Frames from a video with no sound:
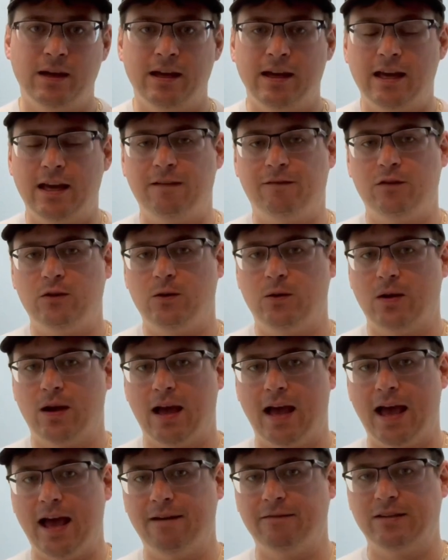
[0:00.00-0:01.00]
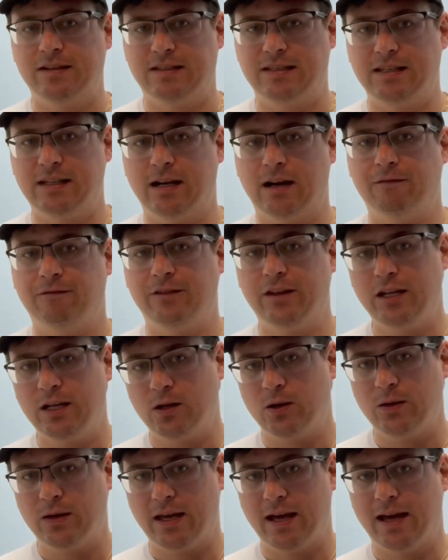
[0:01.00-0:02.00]
if you haven't seen our
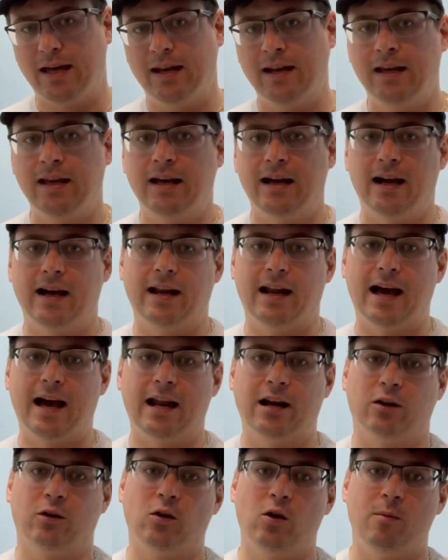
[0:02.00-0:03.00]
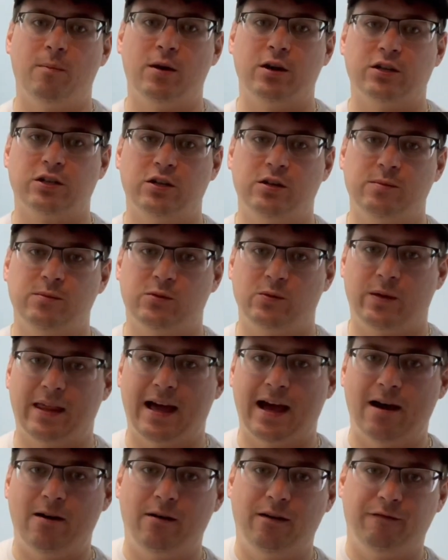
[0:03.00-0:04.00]
video yet on how to grow mushrooms
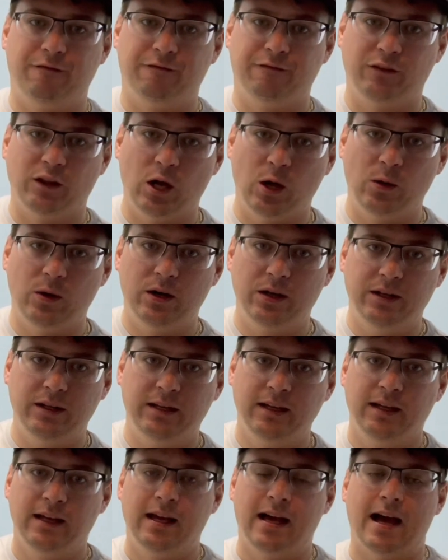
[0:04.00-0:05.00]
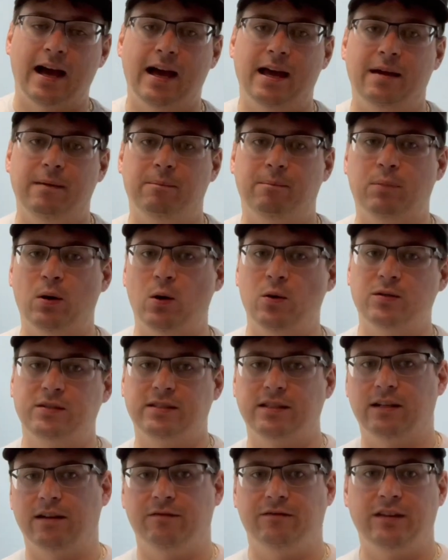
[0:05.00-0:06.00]
without a flow hood, I
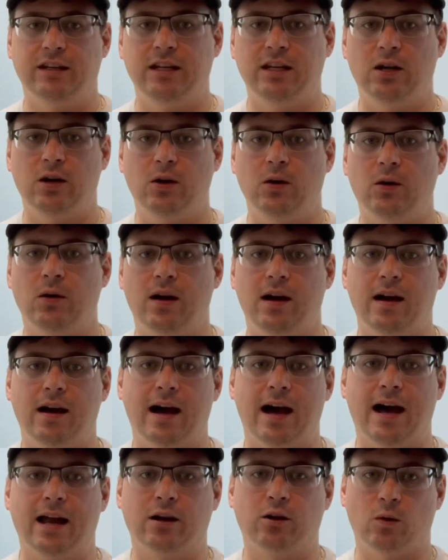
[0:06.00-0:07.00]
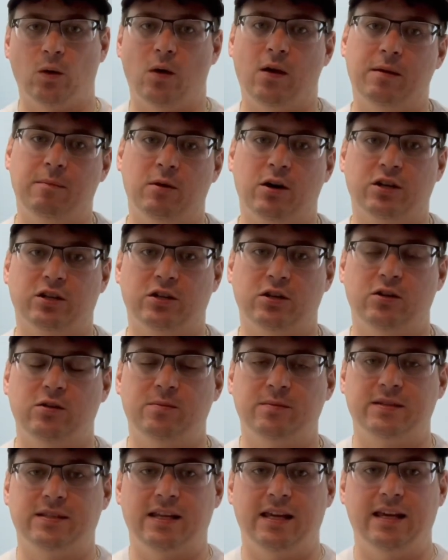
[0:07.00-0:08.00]
posted a video on growing
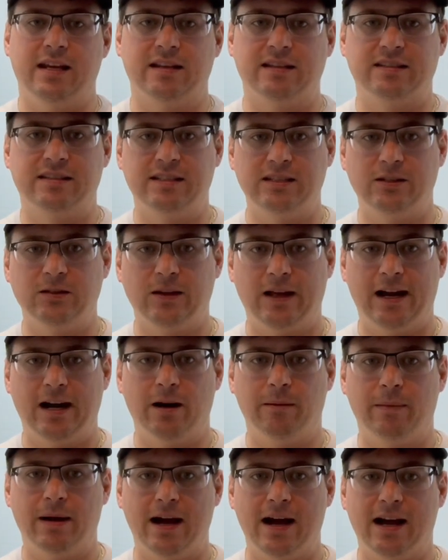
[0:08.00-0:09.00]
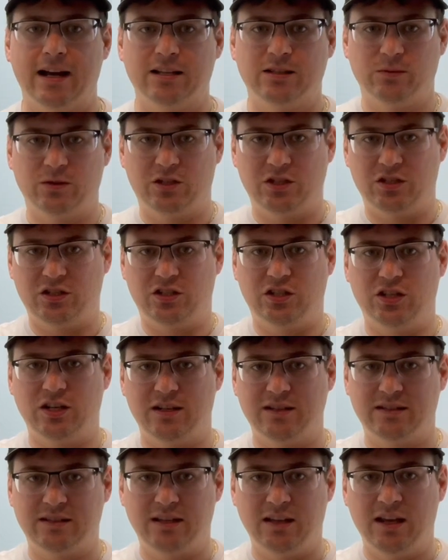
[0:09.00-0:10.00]
mushrooms in a still air box, which is
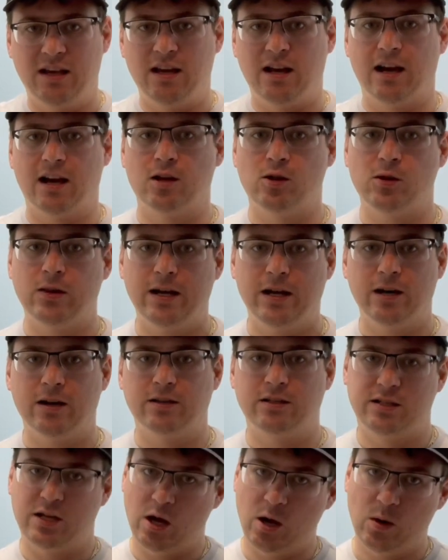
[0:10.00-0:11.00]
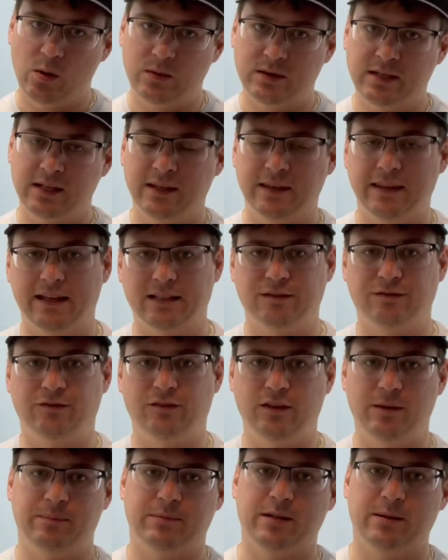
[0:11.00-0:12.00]
just a clear tote that's
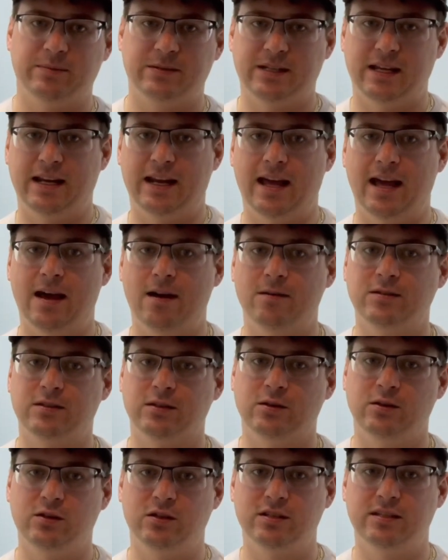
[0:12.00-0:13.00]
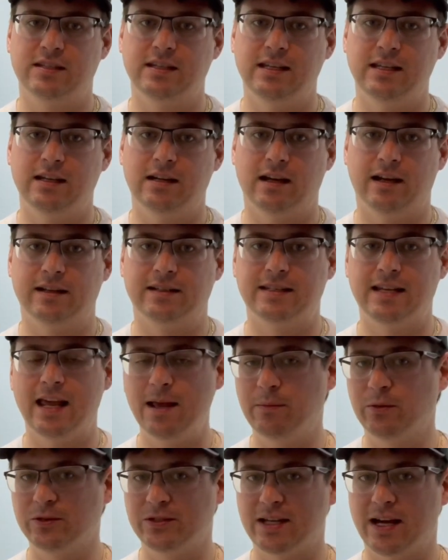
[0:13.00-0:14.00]
flipped upside down. So you just need a
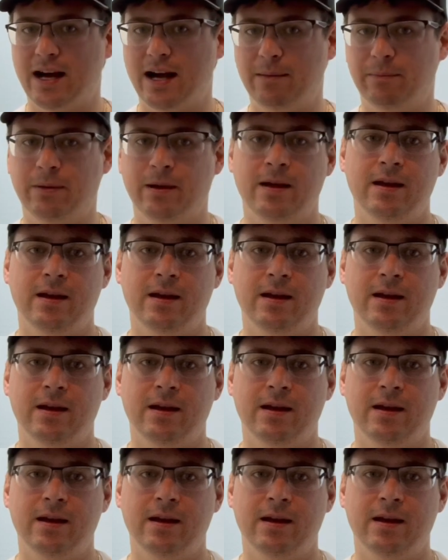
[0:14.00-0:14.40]
tabletop